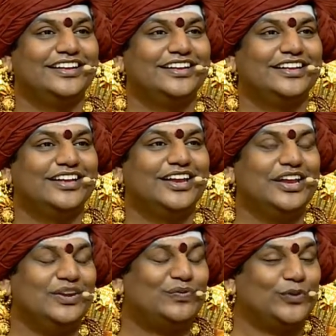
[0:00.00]

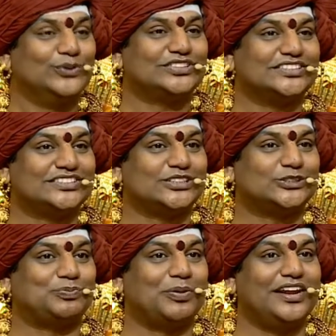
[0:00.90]
infuses the
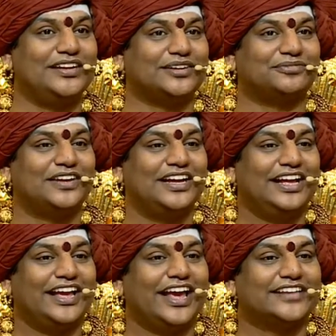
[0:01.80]
spirit of
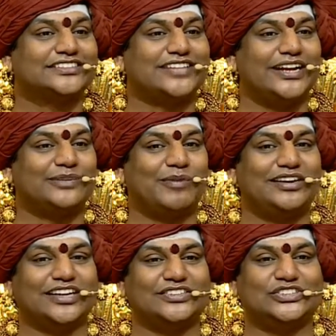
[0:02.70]
excitement
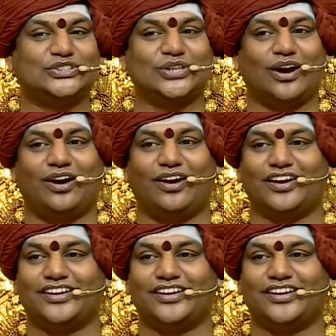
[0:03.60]
and joy.